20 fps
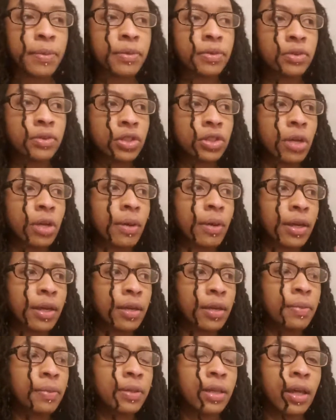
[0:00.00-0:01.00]
Jeremiah,
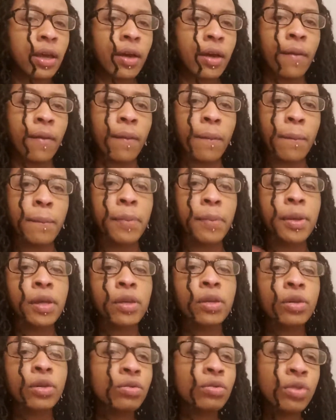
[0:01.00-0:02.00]
keep it down.
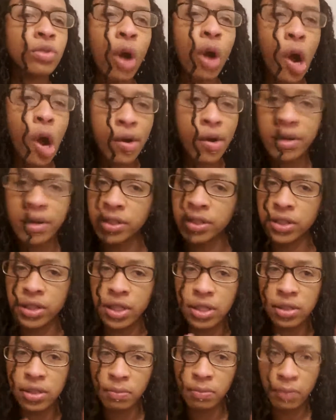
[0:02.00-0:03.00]
Pentacles aren't
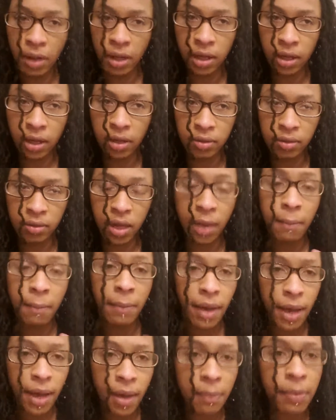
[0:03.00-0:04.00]
just money, in
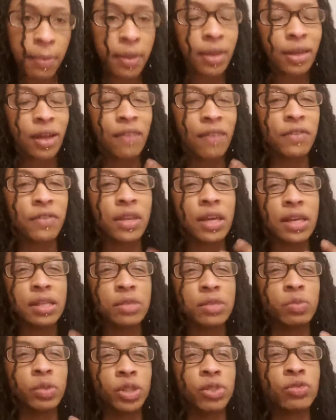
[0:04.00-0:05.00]
my opinion. I feel like
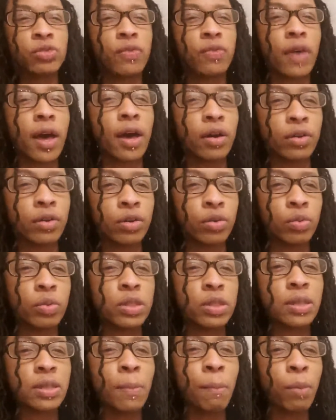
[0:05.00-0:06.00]
it's what you value,
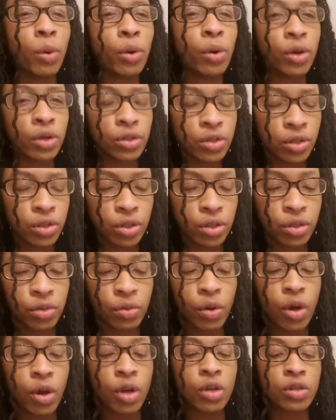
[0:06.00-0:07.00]
what's important to
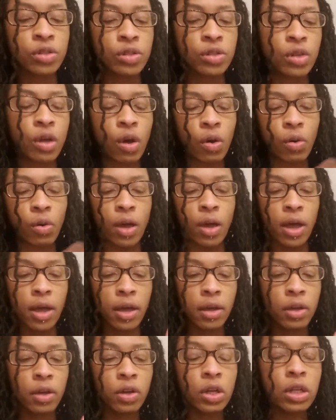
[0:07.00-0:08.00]
you. So
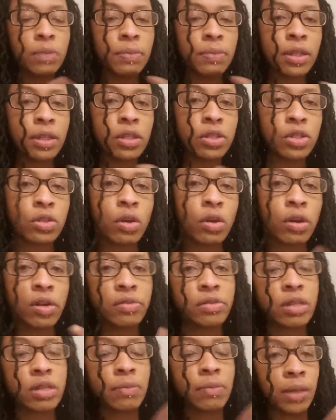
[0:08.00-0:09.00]
it could be the start of
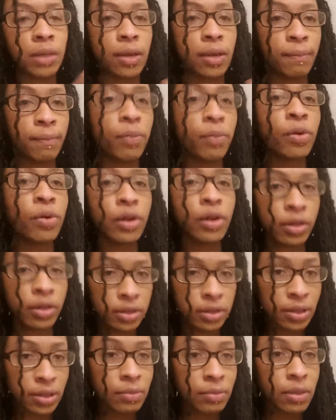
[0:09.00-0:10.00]
something
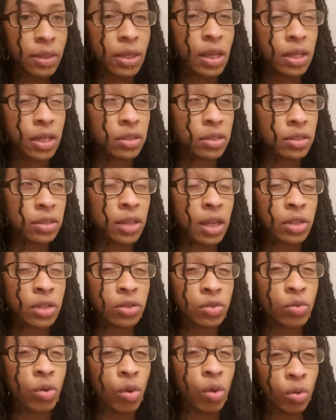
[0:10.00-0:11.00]
important, something that
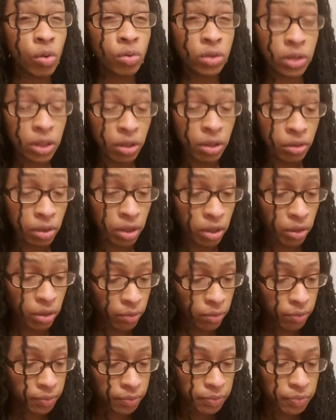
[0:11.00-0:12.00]
you hold dear to
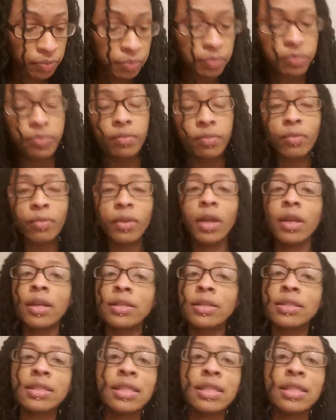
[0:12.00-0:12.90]
you. And it's